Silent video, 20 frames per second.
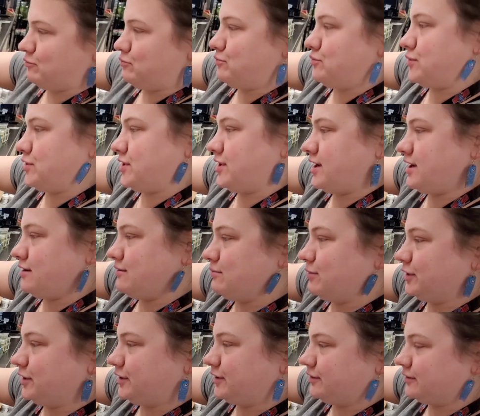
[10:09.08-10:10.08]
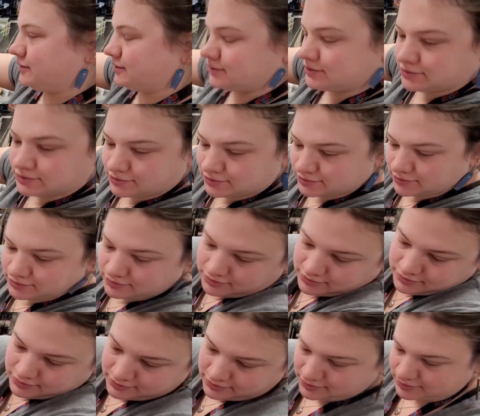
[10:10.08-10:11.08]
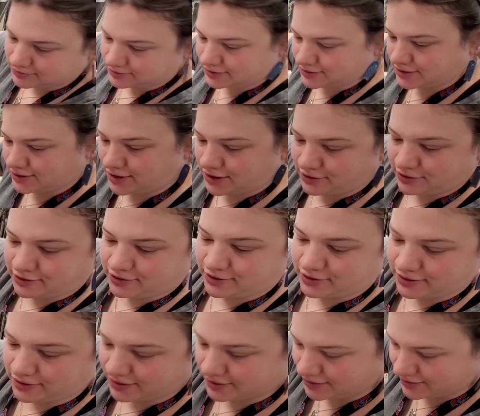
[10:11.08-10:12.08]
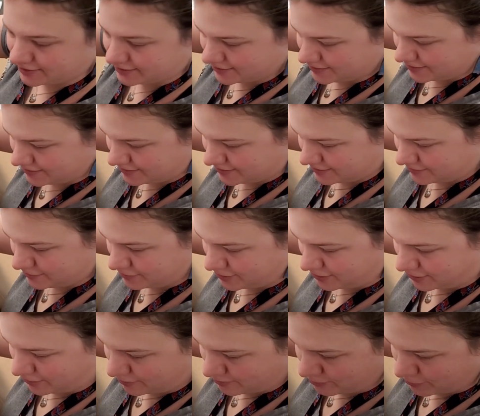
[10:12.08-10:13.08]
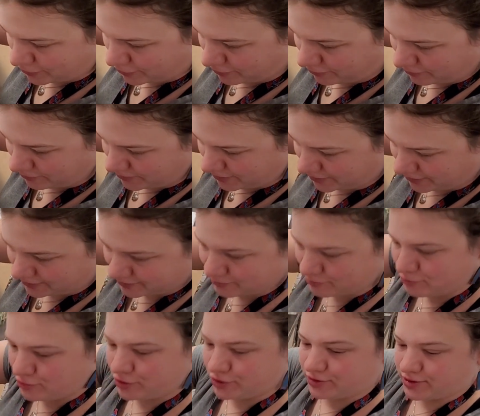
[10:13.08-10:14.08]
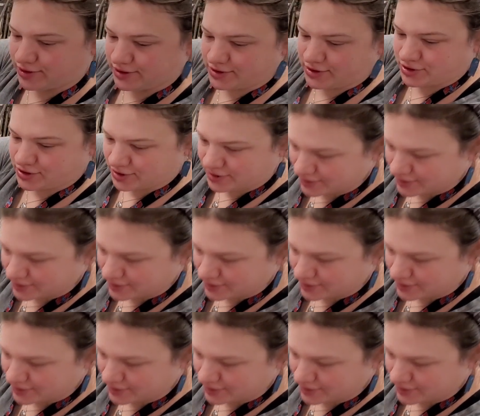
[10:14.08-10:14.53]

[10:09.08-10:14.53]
Panay blue. Another kind of burrowing bluish